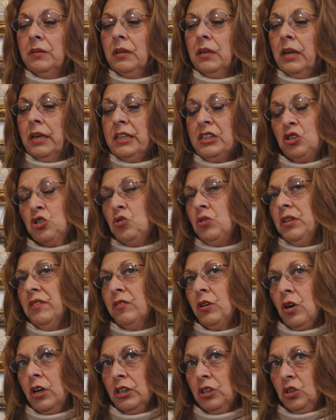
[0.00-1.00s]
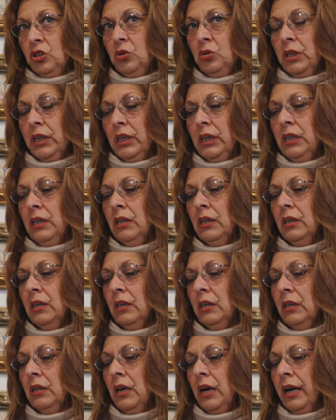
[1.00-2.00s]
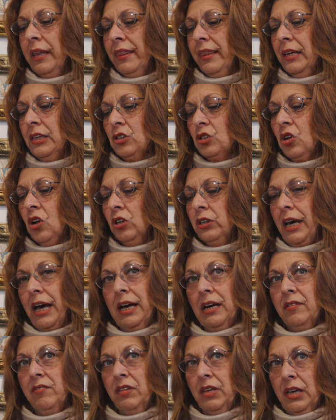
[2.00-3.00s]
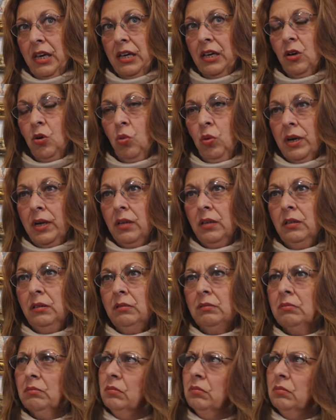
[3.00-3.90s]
History of Cartooning. I think it's called Out of the Inkwell.